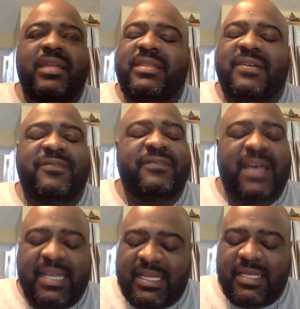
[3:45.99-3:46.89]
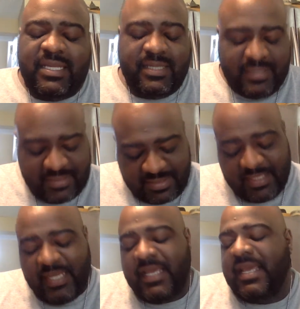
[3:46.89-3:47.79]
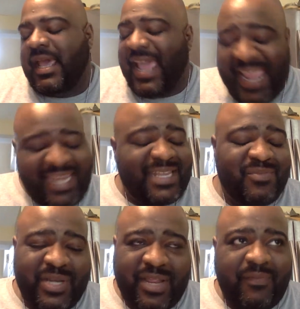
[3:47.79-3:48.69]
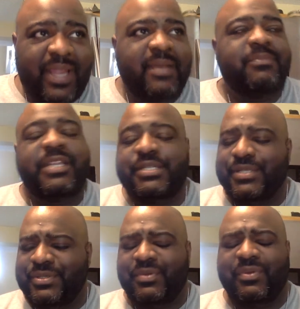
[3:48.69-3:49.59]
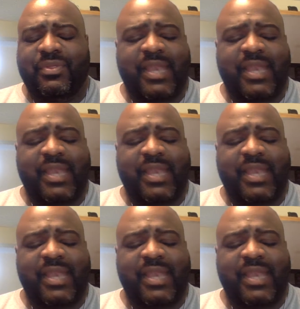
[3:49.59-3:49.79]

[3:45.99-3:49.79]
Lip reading: The fuck? I hate it when they write, but it's the truth.